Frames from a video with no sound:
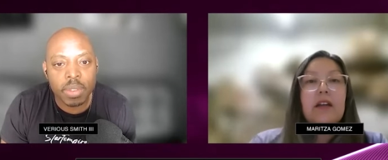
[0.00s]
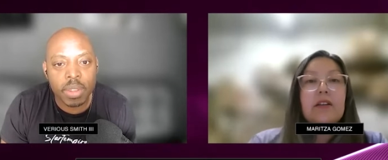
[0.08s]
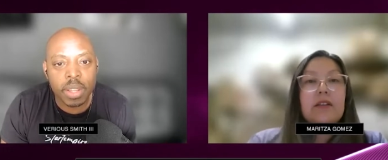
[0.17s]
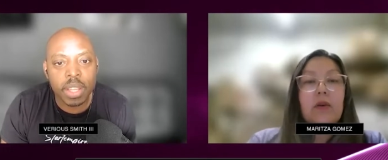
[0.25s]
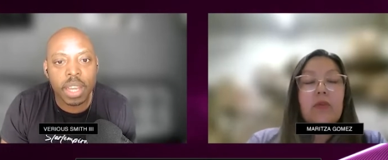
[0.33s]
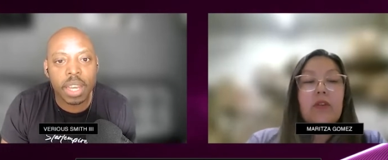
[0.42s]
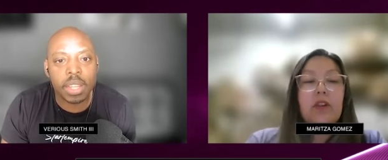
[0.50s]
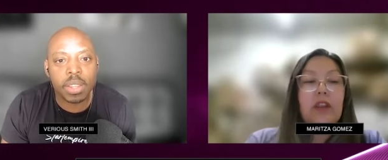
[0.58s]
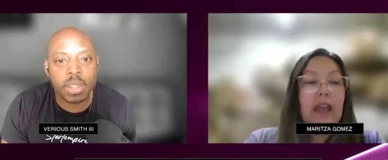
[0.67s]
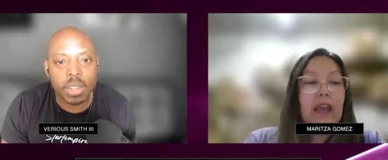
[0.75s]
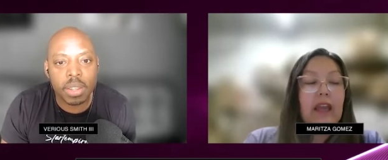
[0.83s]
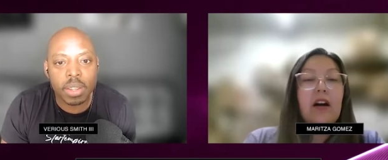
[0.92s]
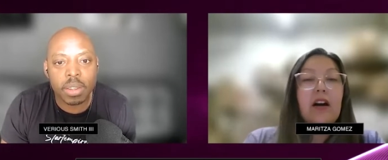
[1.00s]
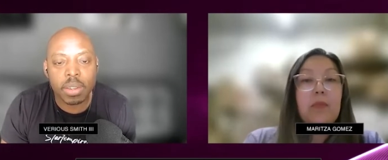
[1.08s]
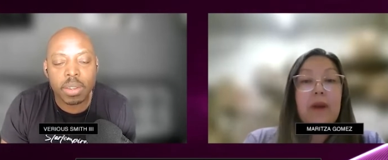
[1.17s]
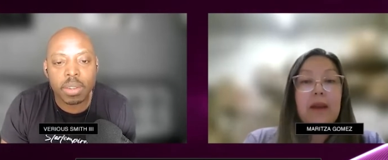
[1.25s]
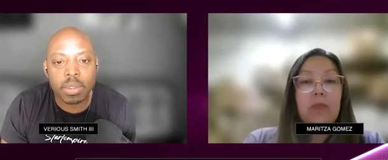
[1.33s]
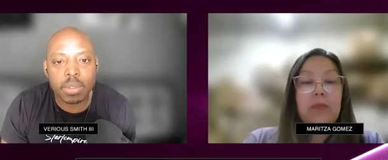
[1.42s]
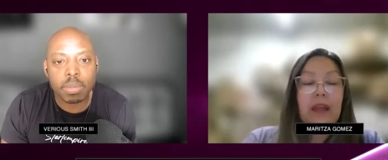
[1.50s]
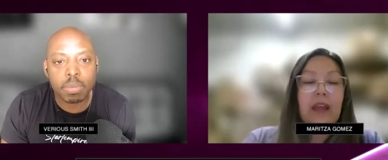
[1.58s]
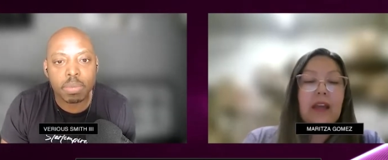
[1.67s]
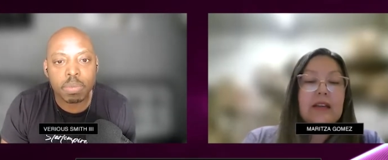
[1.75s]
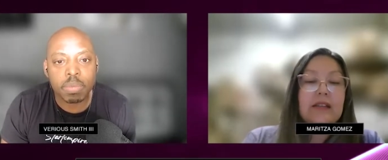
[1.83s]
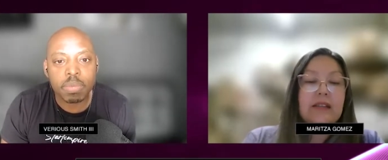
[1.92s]
Speaker 1: So yes. they are my
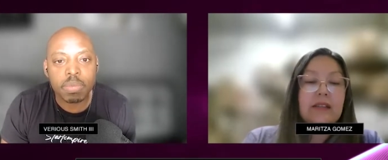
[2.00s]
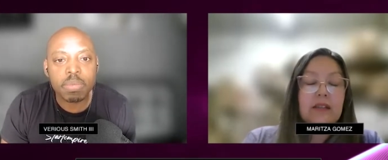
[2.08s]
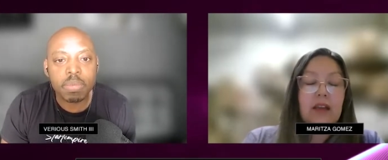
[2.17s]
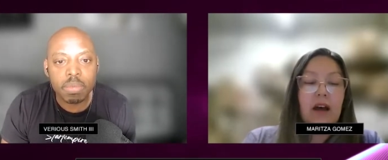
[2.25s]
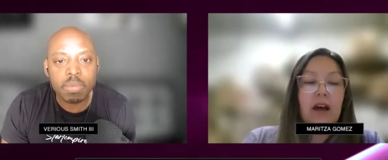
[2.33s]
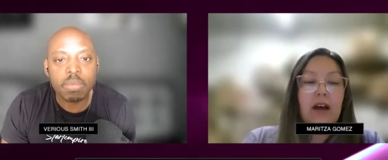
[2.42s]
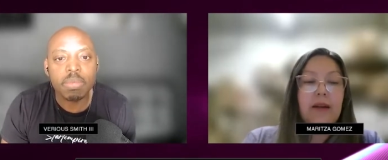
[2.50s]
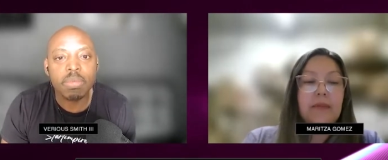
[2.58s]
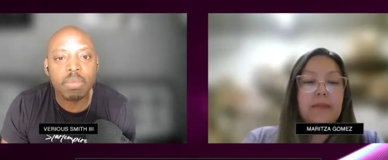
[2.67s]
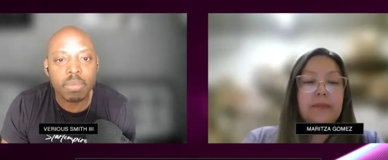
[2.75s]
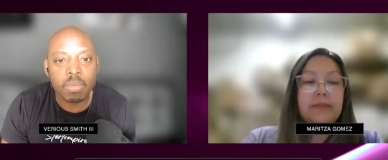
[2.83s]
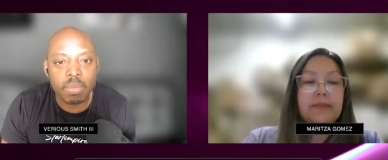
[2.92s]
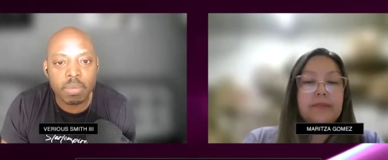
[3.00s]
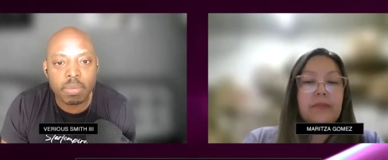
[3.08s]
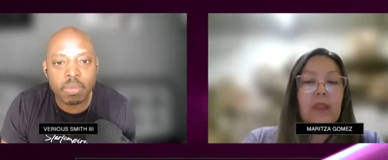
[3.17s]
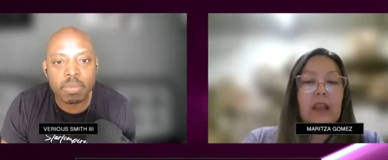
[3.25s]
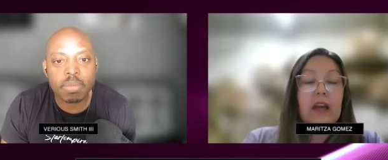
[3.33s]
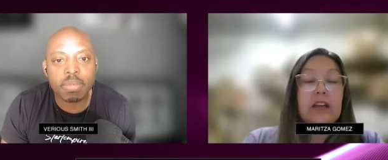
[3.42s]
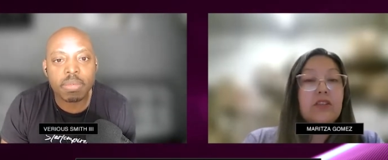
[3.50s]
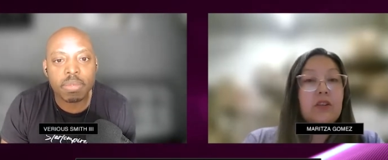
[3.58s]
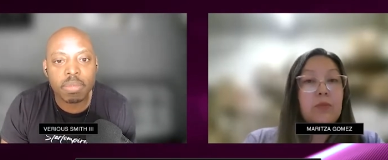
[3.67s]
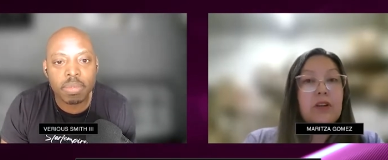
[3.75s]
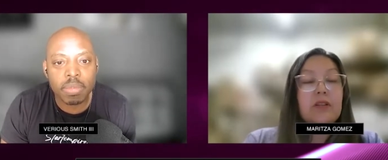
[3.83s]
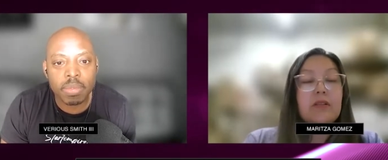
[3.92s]
biggest um,
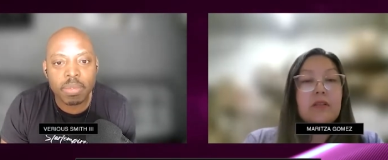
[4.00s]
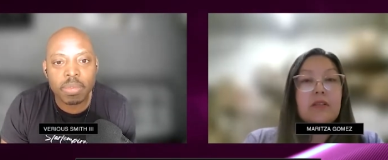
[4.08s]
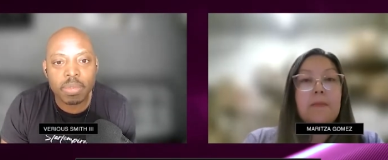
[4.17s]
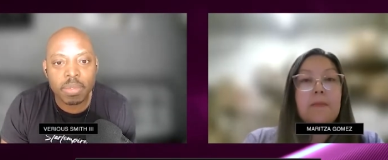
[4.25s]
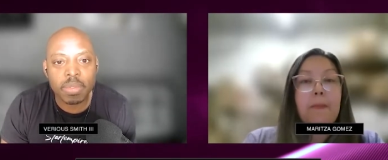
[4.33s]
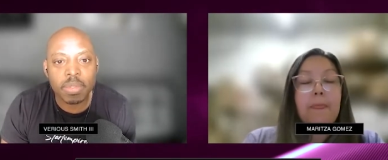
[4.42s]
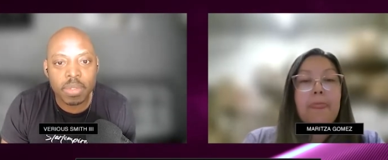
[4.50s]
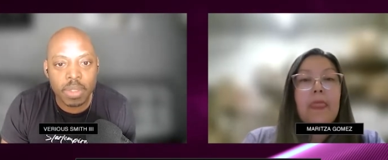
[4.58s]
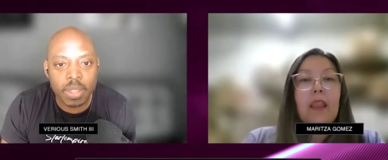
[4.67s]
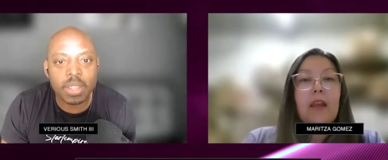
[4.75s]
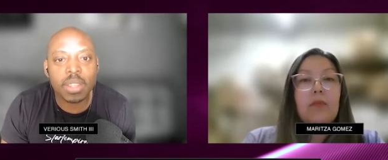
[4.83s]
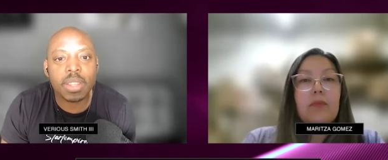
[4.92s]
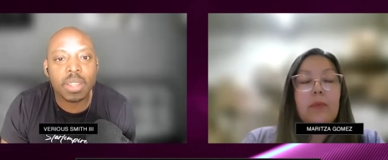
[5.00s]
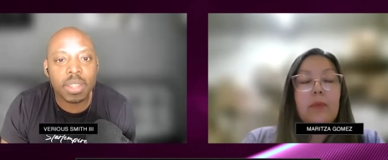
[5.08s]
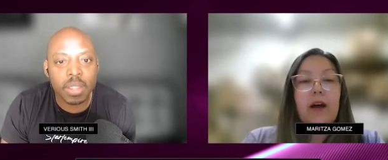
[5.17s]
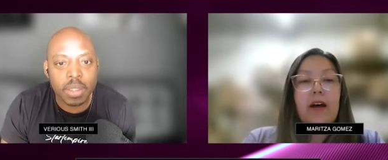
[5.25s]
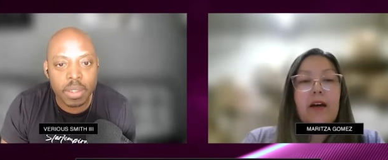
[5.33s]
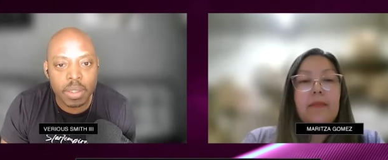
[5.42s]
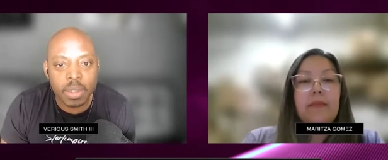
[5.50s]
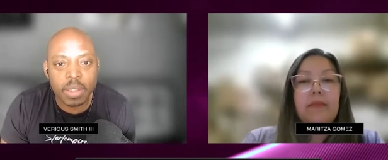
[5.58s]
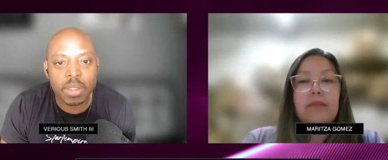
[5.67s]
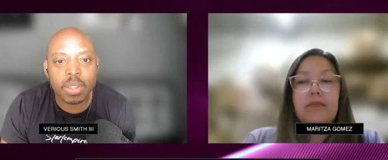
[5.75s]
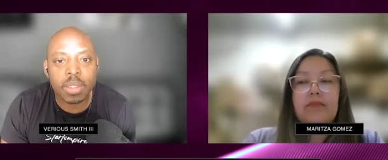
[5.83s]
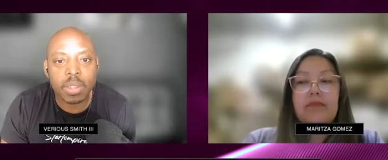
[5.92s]
customers. Um,
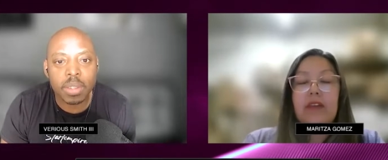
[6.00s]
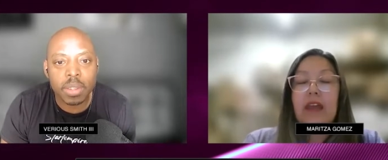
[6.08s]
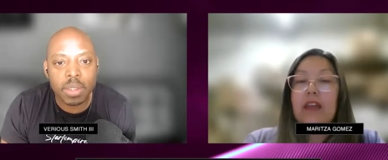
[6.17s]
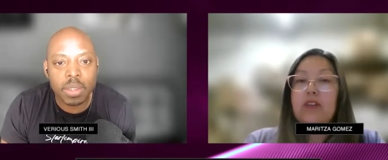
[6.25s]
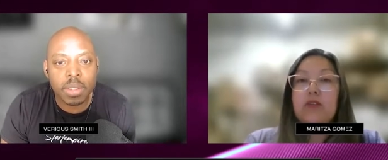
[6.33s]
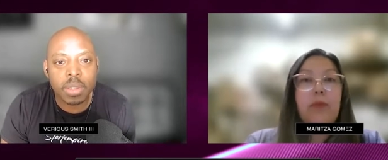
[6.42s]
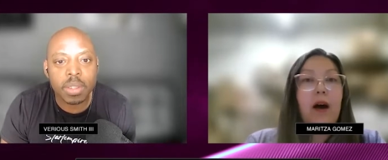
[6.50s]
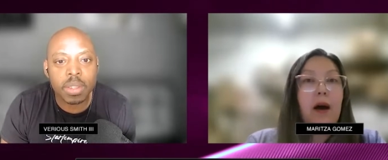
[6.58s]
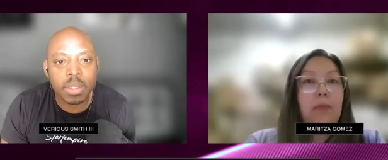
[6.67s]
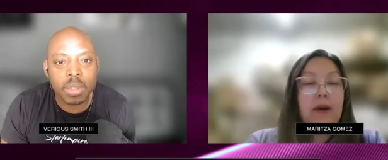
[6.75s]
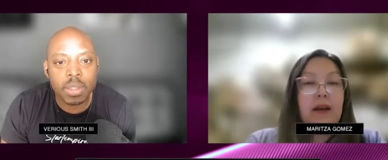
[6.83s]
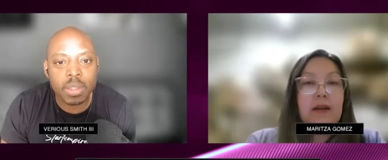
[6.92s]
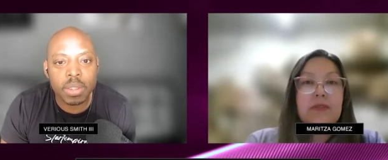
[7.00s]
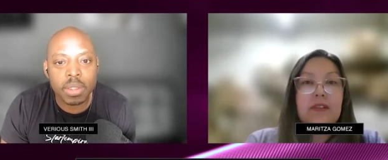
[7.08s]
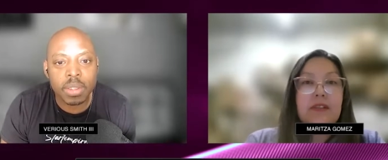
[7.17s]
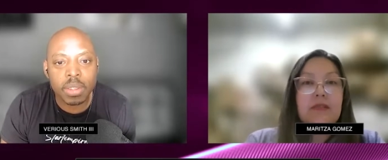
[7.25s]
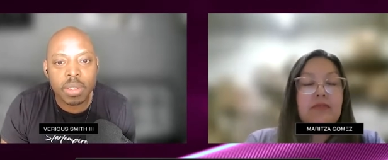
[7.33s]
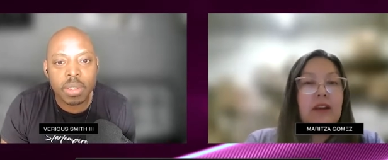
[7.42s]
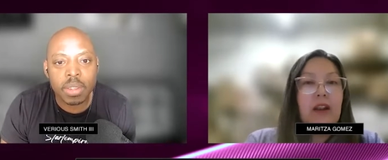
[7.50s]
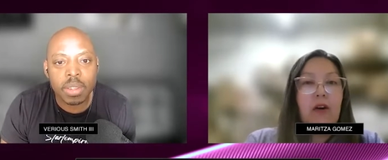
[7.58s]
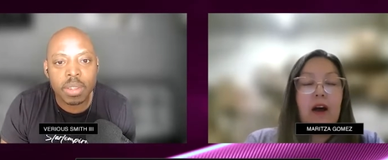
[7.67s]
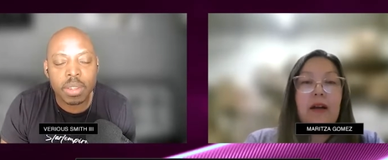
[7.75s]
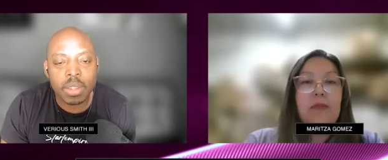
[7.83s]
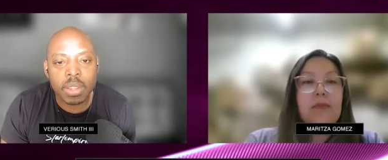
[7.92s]
they do pop-ups. You know,
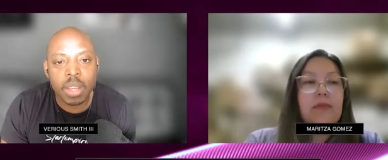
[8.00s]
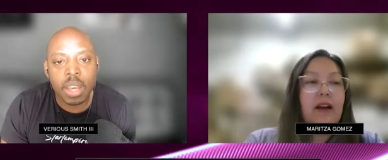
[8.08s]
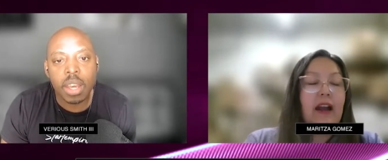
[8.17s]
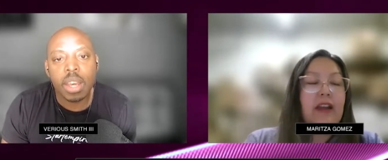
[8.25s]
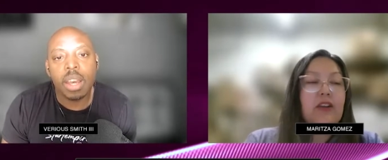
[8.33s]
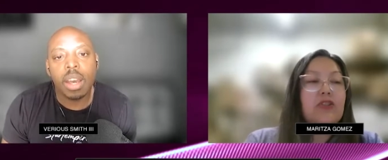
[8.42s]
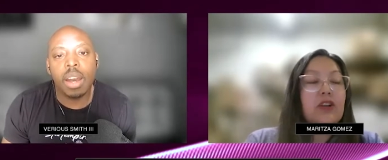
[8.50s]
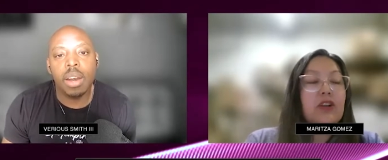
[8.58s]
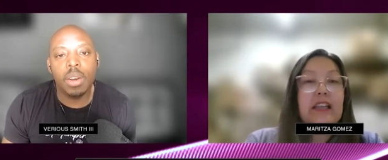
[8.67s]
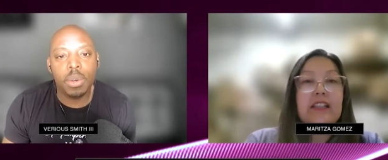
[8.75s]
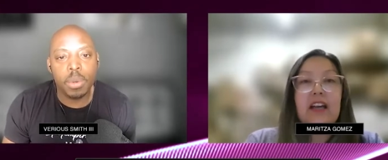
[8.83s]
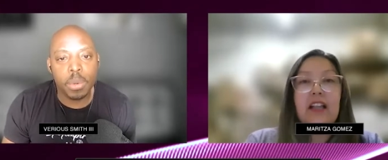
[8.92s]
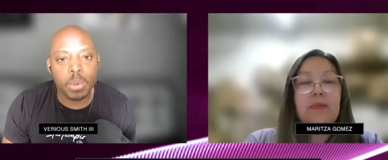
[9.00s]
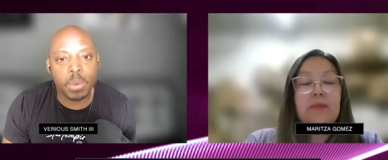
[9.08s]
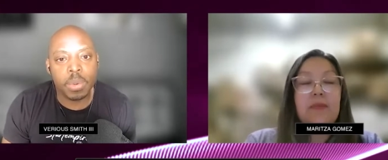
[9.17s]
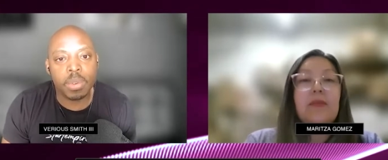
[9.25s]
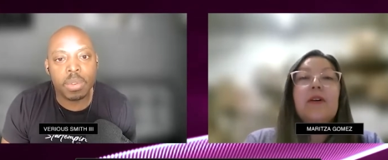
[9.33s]
um, I usually oh. tell them.